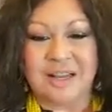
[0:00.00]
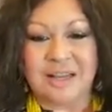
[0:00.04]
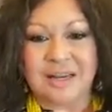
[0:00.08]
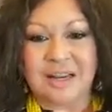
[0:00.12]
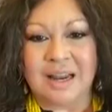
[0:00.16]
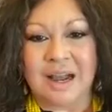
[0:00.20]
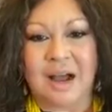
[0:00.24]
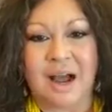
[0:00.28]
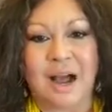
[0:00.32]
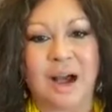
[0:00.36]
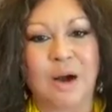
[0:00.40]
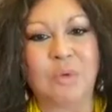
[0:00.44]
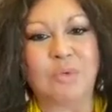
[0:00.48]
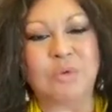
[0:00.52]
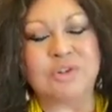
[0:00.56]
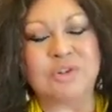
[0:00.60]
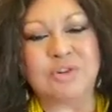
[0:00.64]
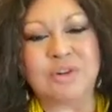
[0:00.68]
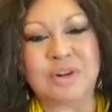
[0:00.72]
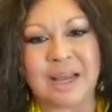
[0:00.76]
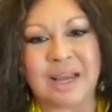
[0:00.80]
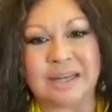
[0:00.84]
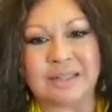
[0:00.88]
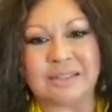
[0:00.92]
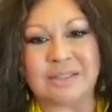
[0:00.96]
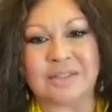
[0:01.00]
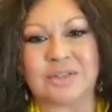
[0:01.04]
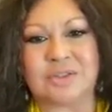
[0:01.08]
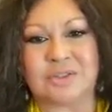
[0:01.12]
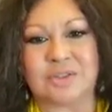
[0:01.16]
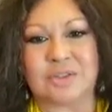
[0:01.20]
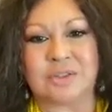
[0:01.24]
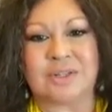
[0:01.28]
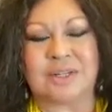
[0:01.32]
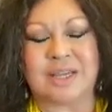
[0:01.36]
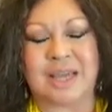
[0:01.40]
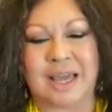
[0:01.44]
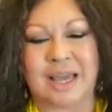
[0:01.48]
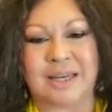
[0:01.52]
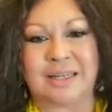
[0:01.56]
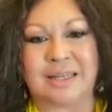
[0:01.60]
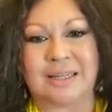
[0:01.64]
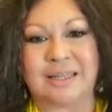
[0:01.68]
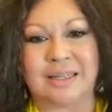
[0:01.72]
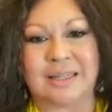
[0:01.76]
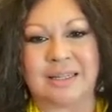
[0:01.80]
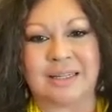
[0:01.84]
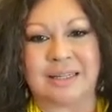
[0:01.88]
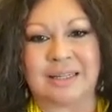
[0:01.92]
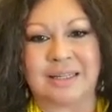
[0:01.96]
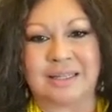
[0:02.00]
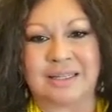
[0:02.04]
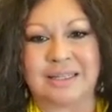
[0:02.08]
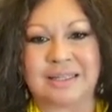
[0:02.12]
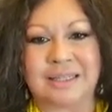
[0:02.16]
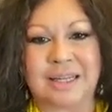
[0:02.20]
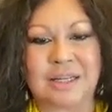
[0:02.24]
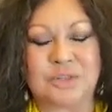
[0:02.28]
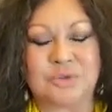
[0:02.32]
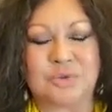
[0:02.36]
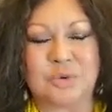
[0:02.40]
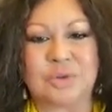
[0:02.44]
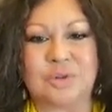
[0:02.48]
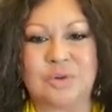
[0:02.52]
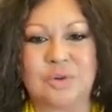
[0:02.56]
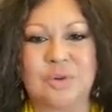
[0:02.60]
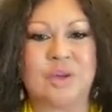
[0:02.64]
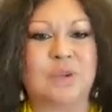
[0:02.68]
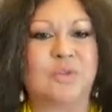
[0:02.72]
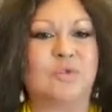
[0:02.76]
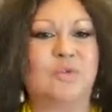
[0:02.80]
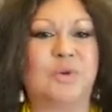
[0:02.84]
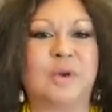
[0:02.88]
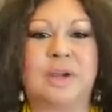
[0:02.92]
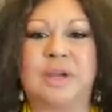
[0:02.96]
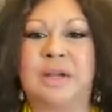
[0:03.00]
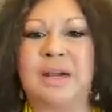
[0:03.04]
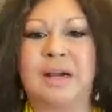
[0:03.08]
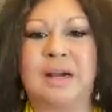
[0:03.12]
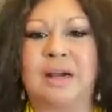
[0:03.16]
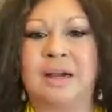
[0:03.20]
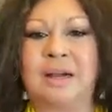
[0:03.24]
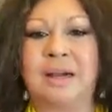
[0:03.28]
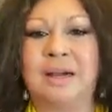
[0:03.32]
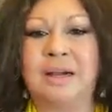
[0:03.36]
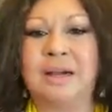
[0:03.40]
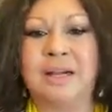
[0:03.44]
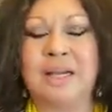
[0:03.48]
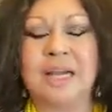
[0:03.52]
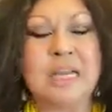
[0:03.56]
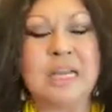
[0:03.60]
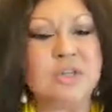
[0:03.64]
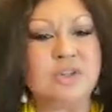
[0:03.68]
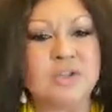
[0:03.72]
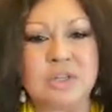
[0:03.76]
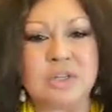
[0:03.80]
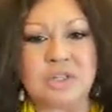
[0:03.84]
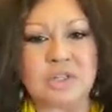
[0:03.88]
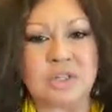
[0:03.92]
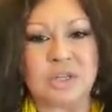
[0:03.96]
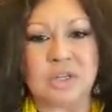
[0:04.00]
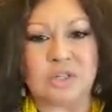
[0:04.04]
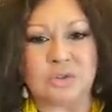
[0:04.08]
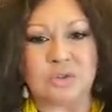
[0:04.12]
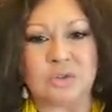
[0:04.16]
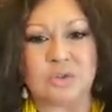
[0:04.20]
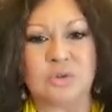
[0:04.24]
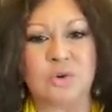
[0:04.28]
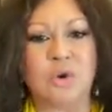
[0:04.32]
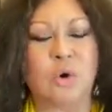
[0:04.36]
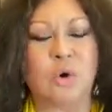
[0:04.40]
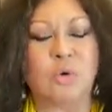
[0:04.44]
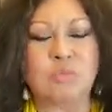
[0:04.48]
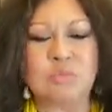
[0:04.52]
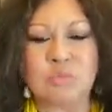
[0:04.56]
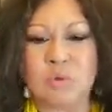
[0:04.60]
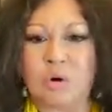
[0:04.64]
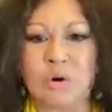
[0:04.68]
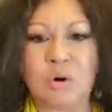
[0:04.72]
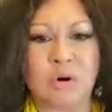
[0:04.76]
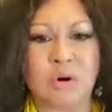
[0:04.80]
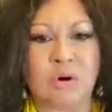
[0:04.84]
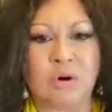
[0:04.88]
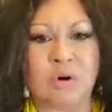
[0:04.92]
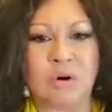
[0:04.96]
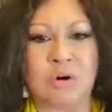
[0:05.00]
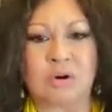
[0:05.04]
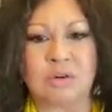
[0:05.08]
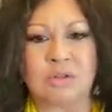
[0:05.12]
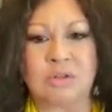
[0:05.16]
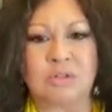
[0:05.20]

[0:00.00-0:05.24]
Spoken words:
Now, how would you like us to get in touch with you if we are interested to know more or